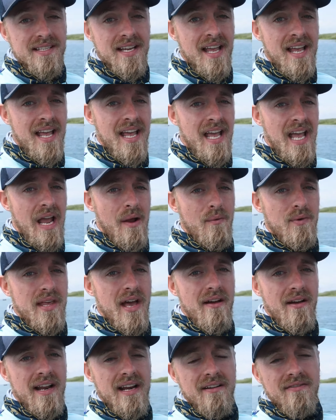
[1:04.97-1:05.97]
And
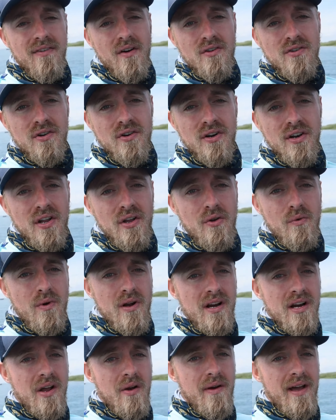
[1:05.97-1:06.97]
without any further ado, we're
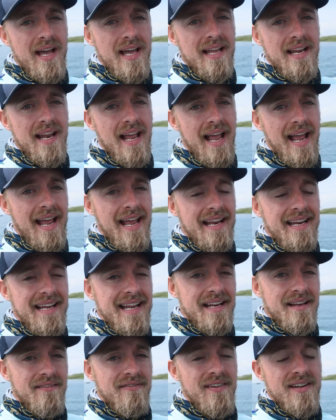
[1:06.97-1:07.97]
gonna go ahead and
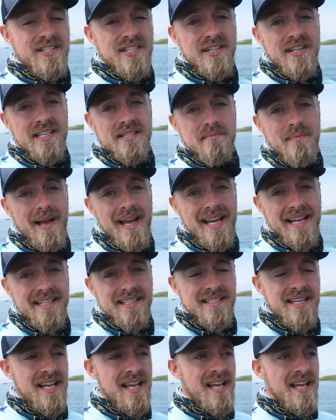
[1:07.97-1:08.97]
get to fishing these
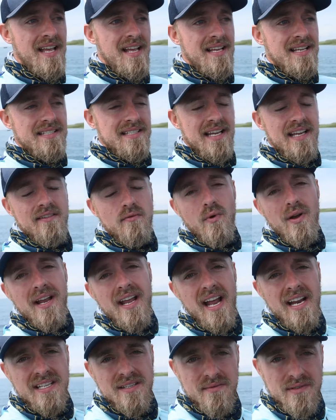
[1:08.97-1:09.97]
baits, seeing if we can
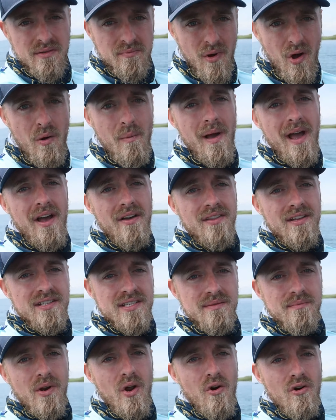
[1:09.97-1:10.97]
catch some smallmouth and
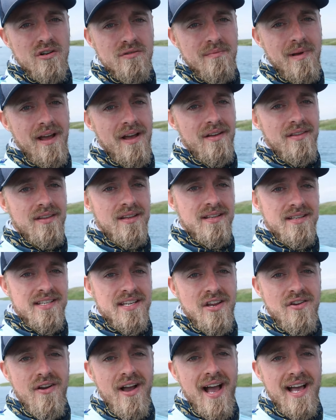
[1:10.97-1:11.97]
some largemouth.
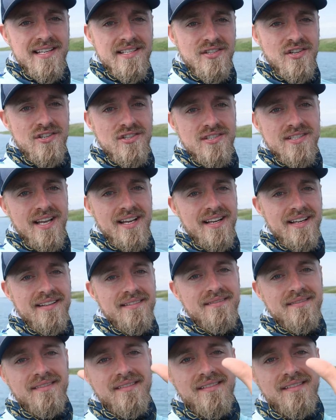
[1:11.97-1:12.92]
See you guys in just a second.